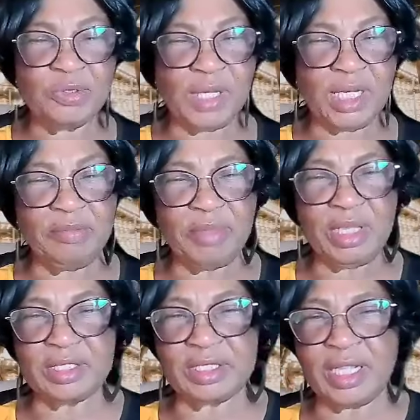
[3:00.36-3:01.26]
actually
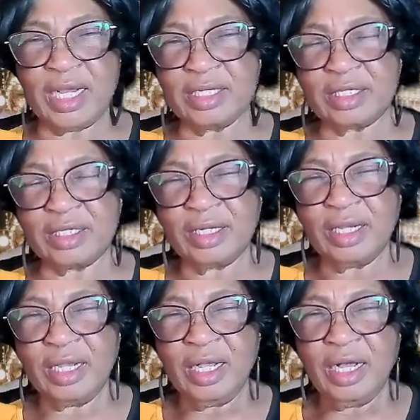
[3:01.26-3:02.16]
means that
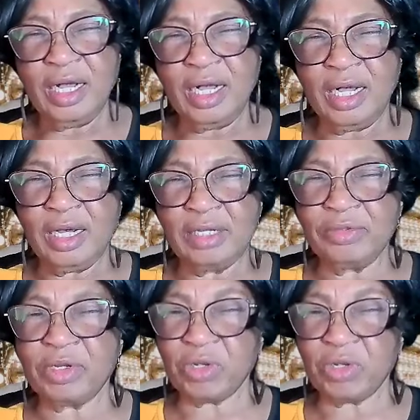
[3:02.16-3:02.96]
the